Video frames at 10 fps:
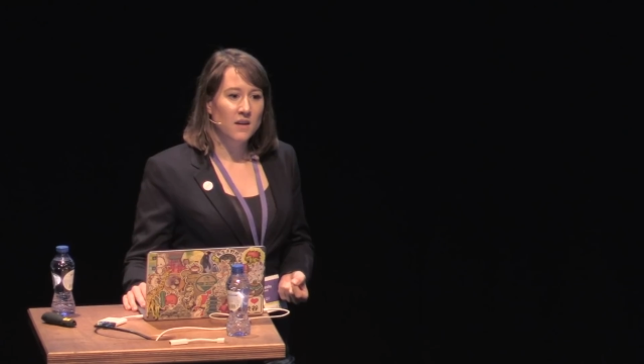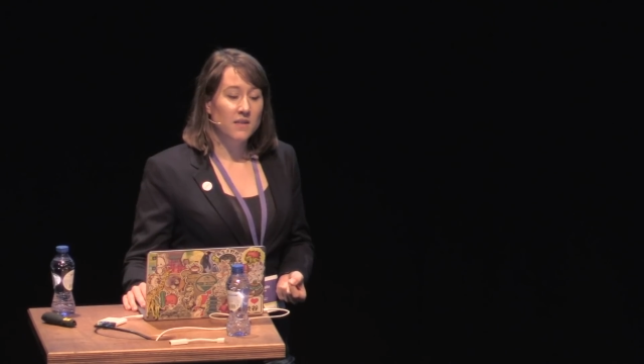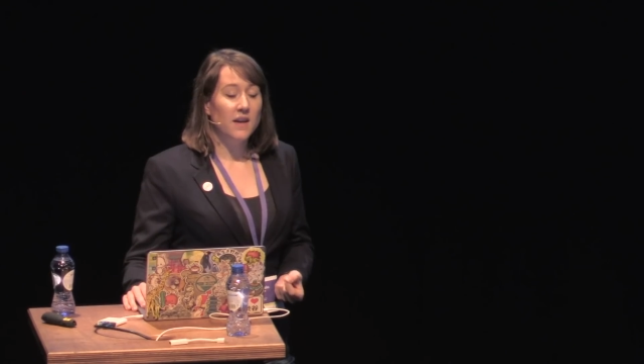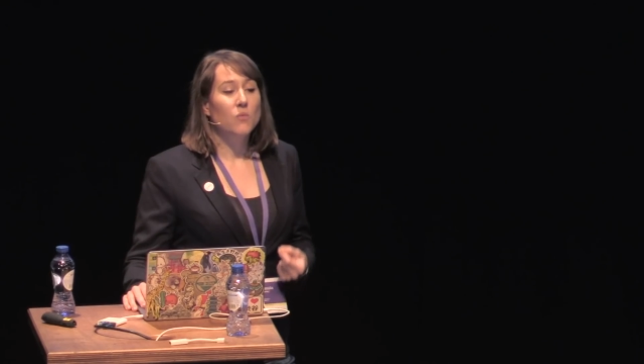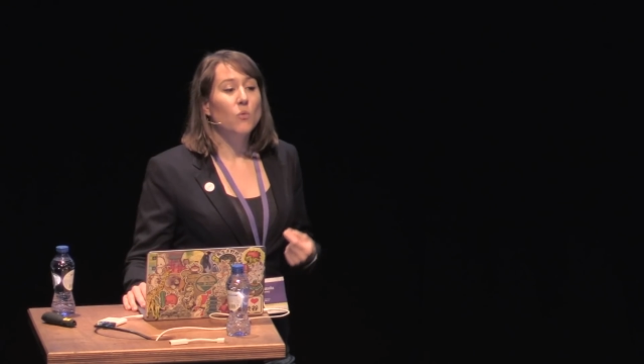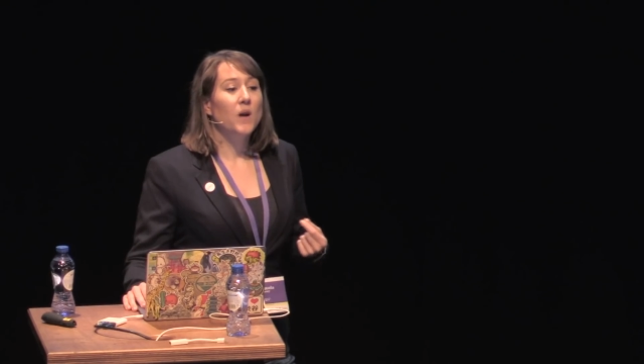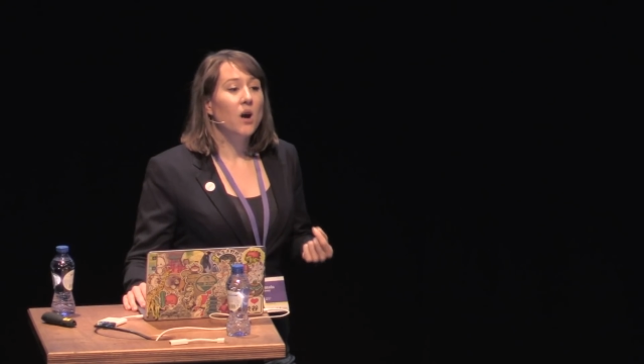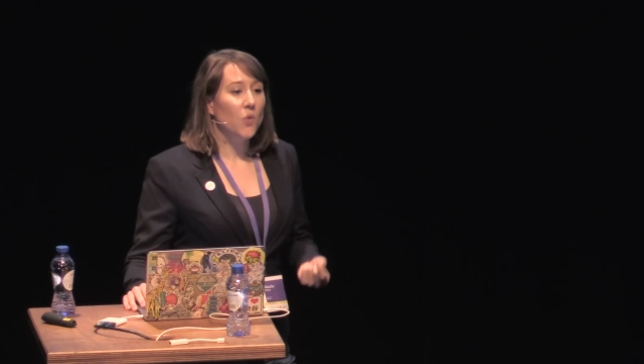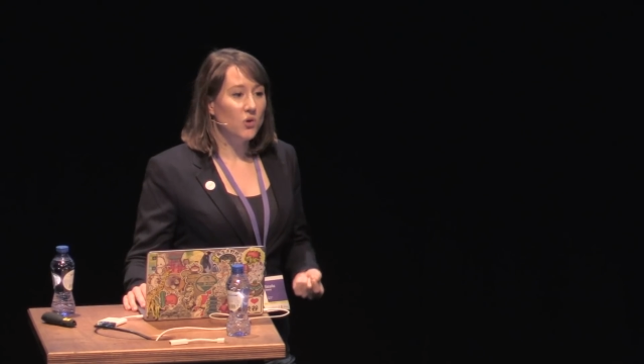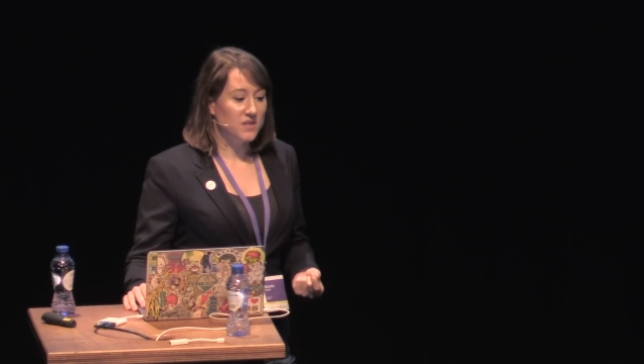that it will
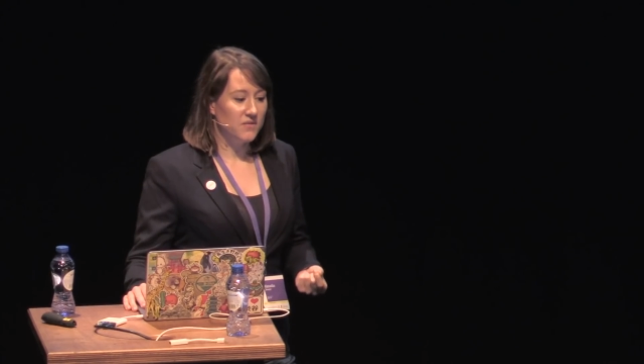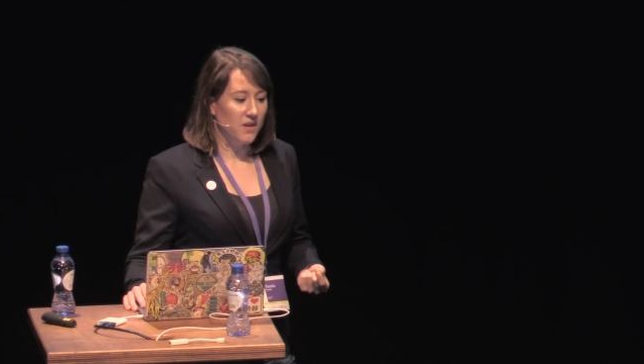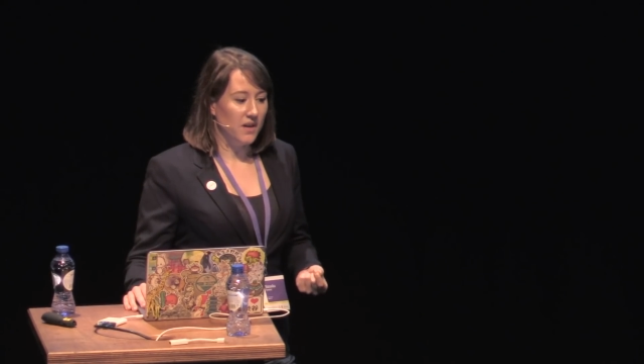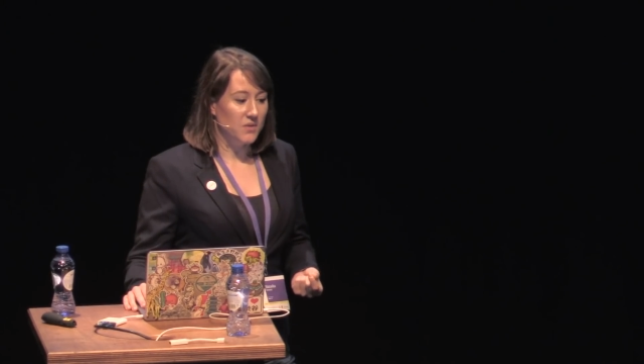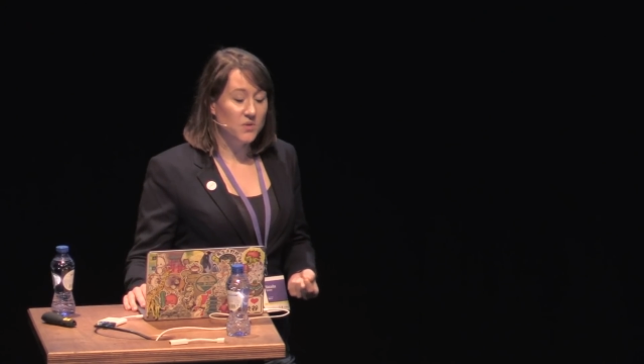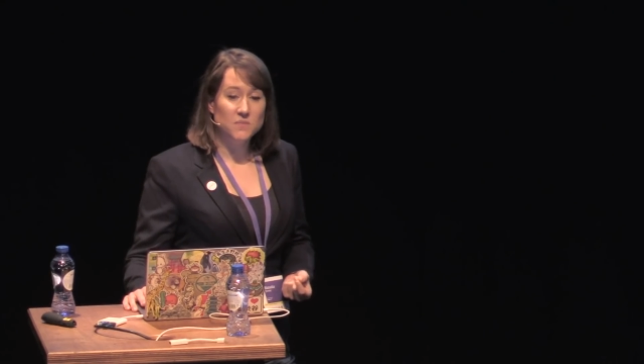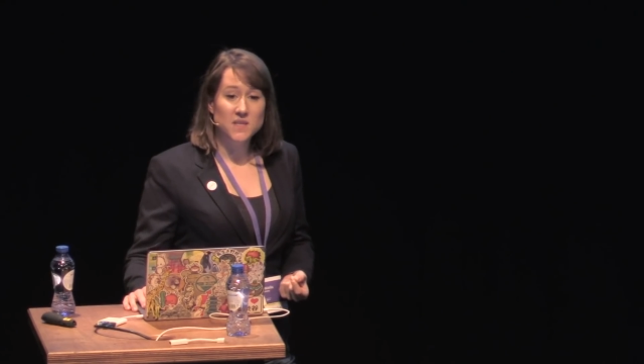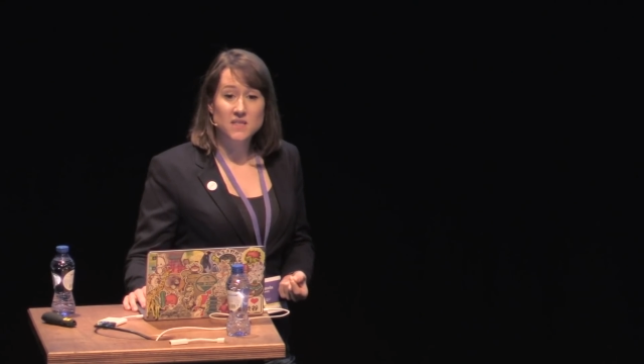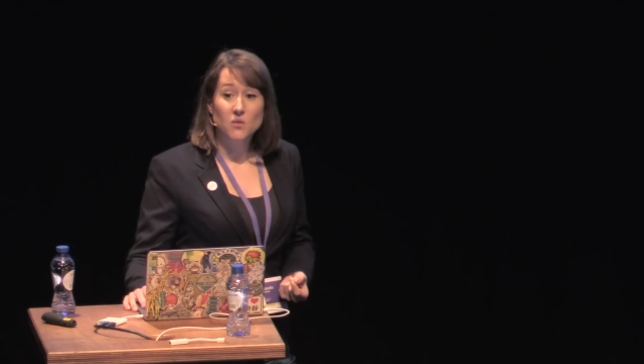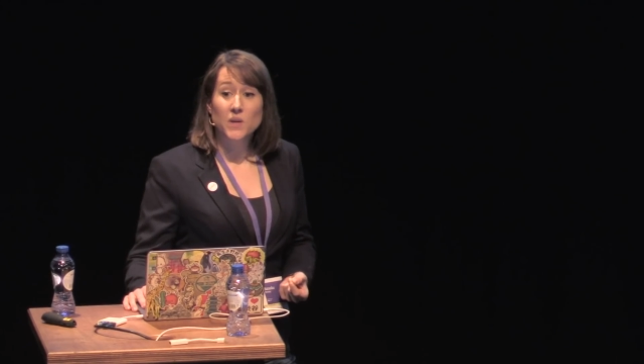become ossified, which
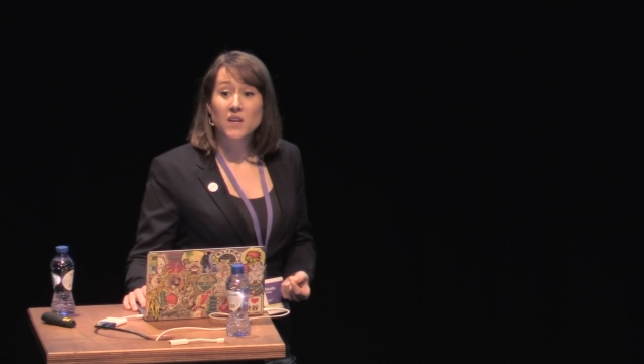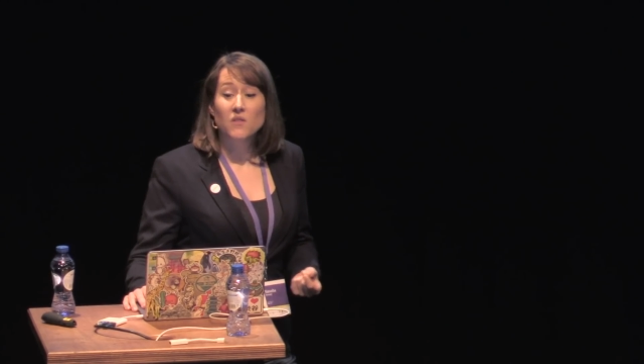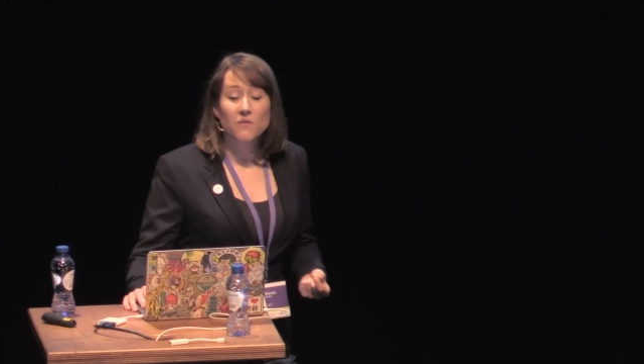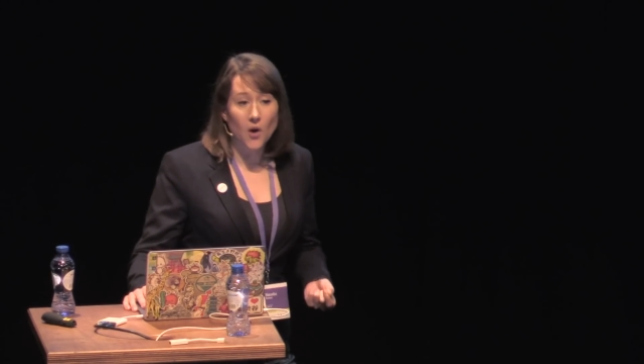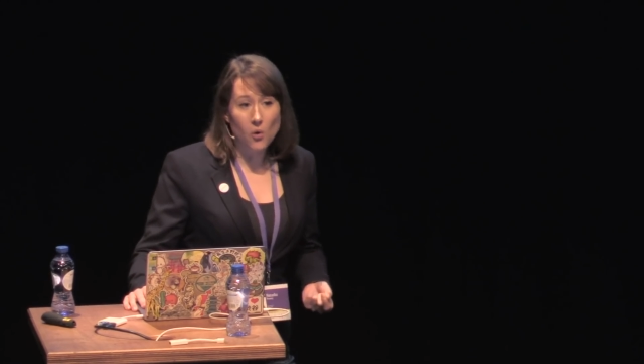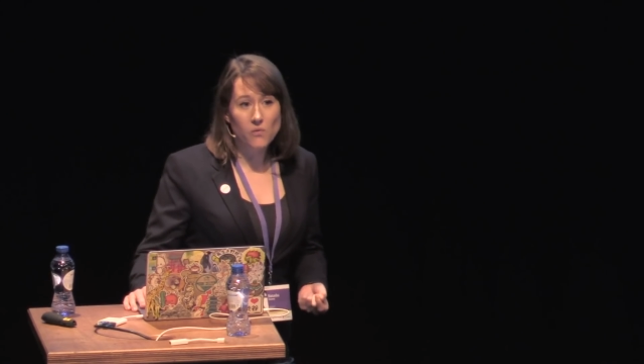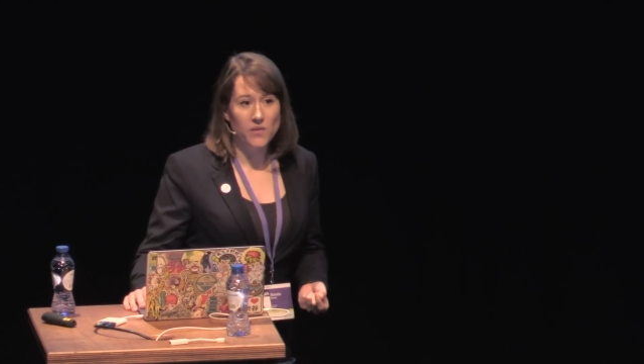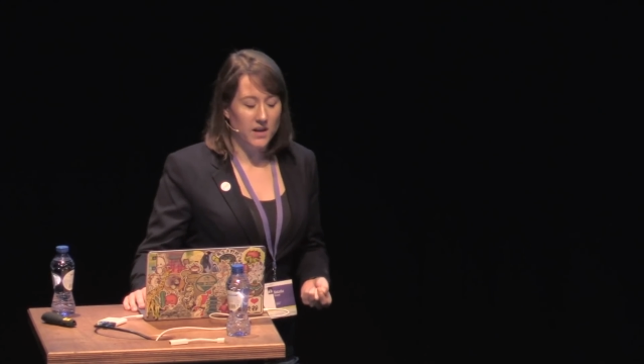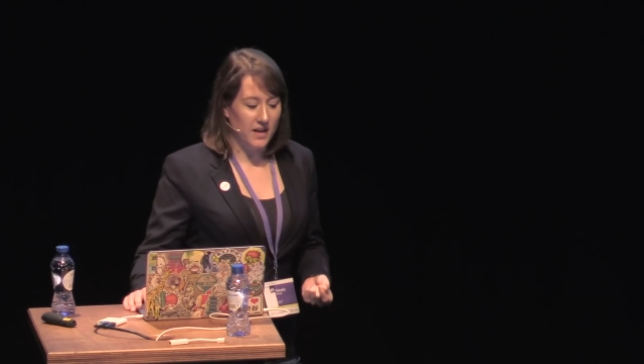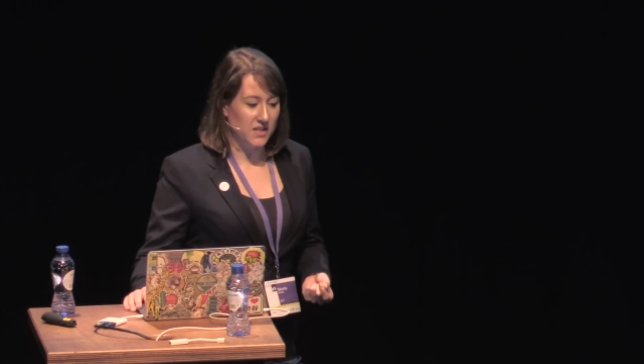means that we can evolve
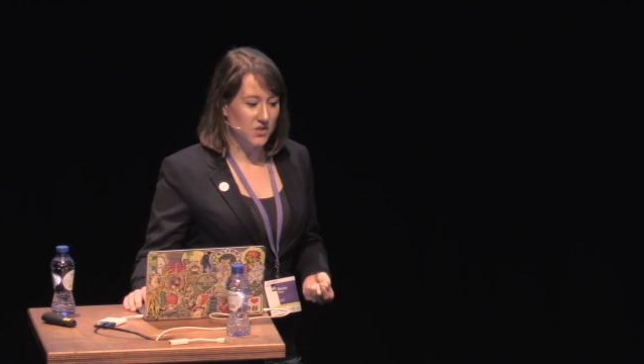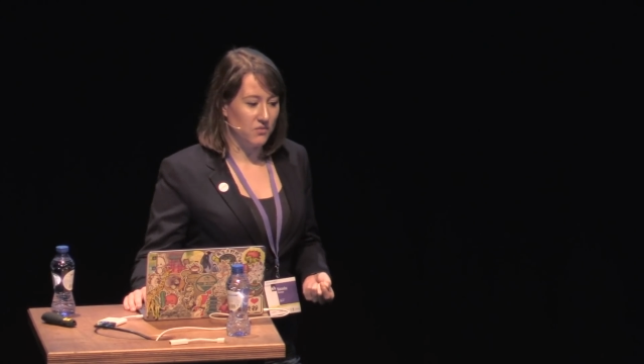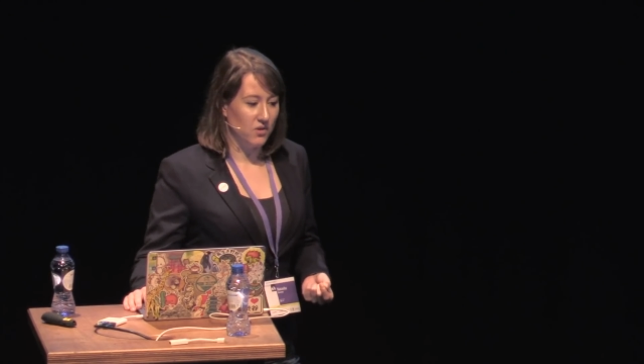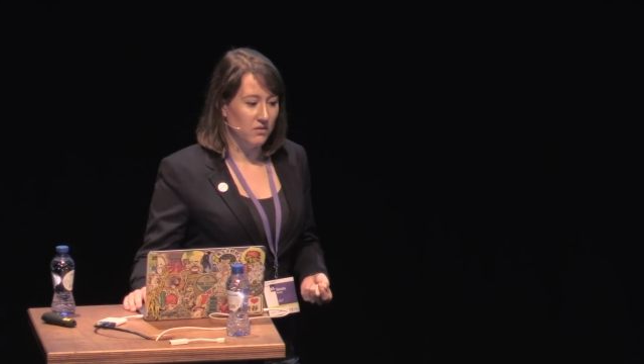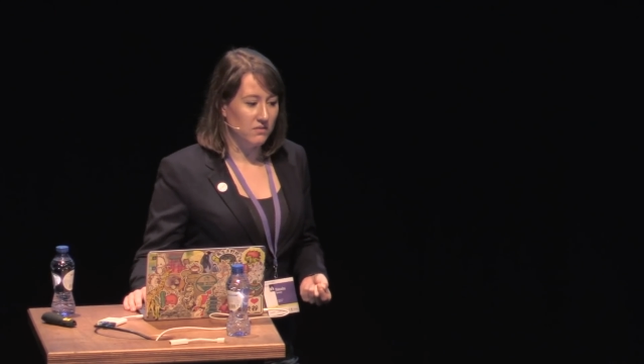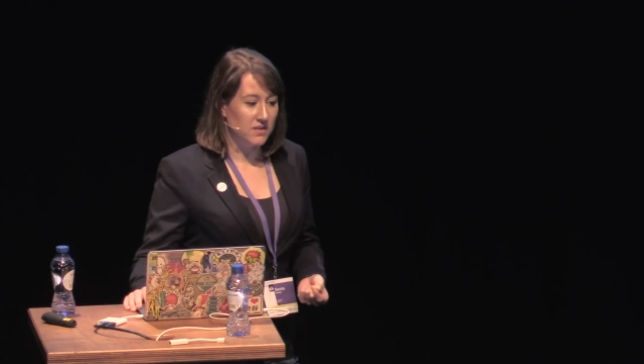it later on.